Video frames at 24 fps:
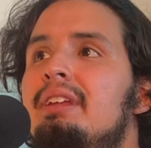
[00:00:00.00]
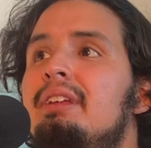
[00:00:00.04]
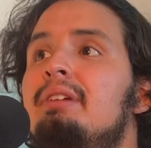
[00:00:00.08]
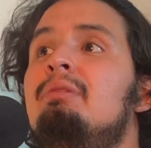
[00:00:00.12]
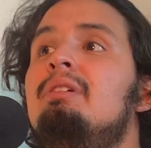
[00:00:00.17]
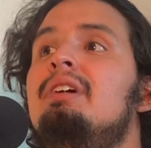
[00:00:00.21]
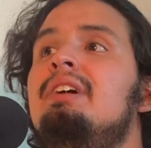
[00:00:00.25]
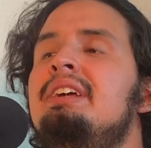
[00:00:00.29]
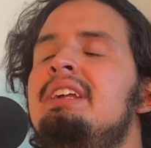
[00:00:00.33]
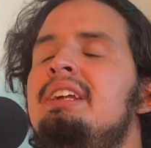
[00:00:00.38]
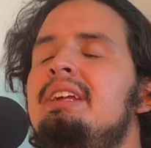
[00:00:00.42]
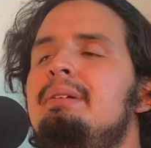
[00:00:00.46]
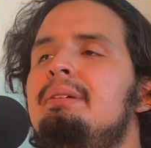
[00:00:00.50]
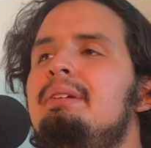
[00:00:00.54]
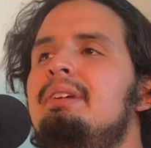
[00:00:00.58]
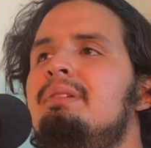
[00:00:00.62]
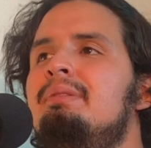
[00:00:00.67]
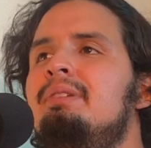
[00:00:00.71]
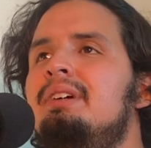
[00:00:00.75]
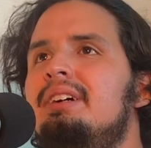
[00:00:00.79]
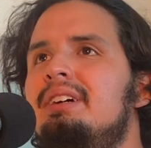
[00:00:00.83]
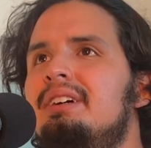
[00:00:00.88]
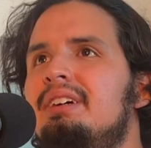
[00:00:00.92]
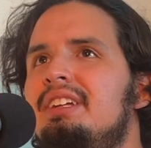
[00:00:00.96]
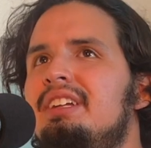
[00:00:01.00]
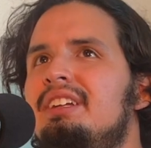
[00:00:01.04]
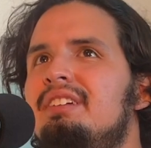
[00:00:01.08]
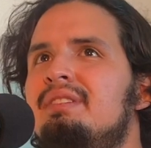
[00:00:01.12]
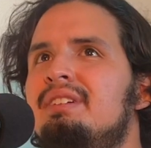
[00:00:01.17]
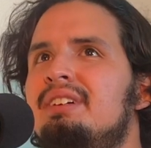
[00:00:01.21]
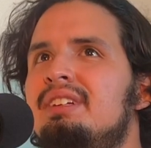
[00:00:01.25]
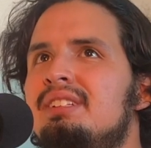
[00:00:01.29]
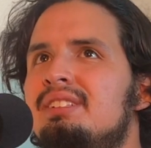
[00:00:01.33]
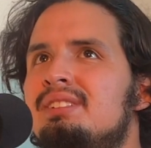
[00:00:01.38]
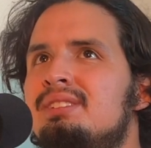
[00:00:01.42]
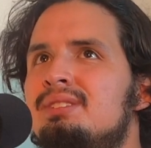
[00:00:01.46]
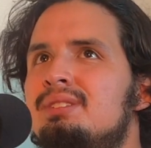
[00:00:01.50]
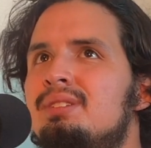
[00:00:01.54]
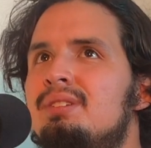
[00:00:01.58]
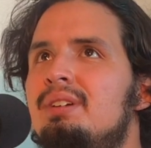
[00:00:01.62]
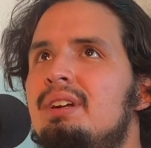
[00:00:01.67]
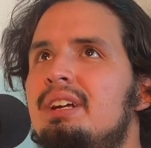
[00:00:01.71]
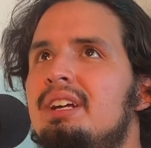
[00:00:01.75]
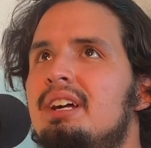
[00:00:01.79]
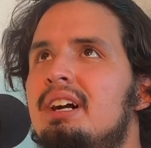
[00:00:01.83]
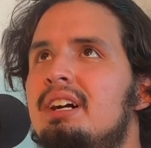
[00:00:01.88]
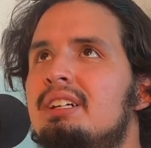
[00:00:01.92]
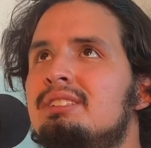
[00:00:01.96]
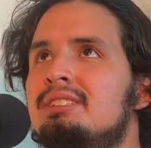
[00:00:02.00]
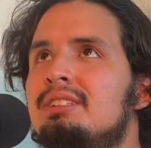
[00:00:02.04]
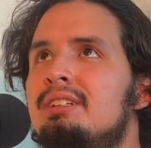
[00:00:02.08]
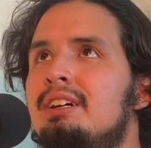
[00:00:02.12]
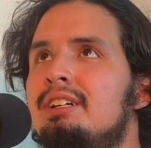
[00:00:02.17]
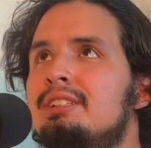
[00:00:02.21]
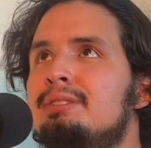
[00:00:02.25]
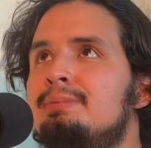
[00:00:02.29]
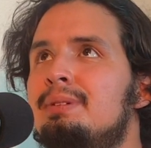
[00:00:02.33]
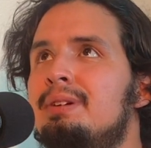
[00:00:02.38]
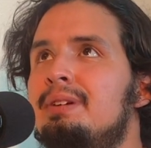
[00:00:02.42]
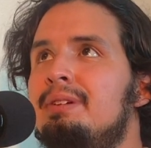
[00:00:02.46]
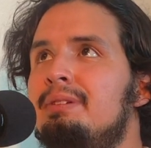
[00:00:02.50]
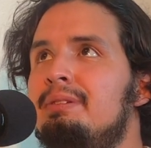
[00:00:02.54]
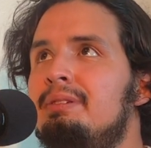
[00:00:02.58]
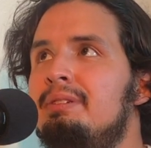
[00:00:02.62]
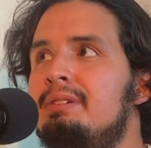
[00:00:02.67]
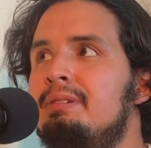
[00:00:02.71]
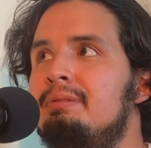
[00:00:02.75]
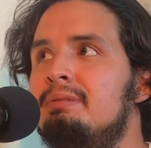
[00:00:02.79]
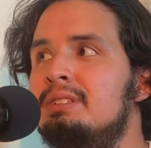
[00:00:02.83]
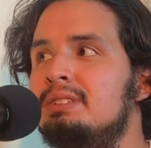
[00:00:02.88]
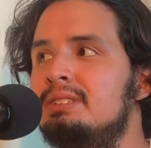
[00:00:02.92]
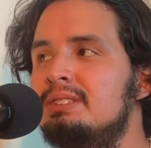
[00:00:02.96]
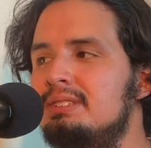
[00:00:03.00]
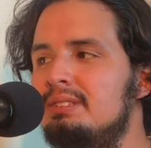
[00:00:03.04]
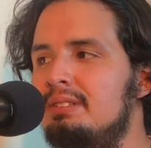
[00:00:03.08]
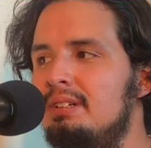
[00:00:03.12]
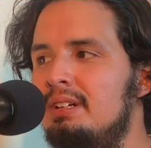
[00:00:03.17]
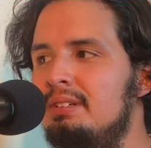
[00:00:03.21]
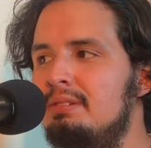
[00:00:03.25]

real. Well, in the story, Ozzy Osbourne was